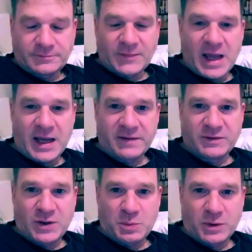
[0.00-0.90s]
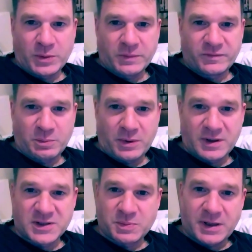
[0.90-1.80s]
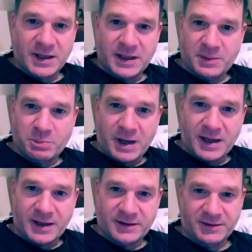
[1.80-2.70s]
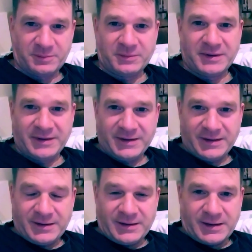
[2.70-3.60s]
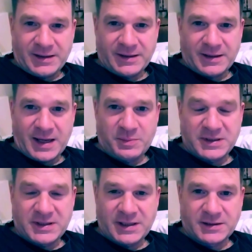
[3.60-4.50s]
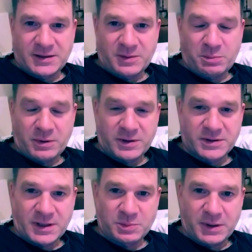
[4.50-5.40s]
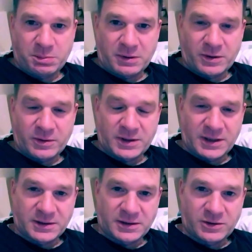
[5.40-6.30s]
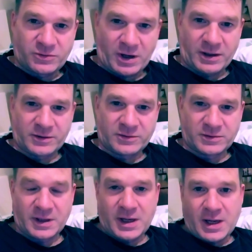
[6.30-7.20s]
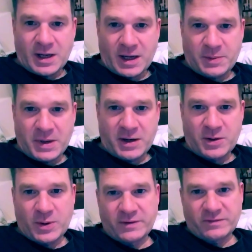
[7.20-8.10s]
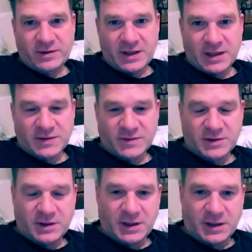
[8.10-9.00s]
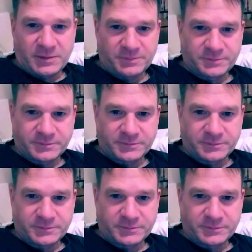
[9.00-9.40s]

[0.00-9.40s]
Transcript: I have no more room for books, but I keep buying them. I'm addicted to books like people are addicted to drugs. I'm Harry Weaver. Thanks for tuning in.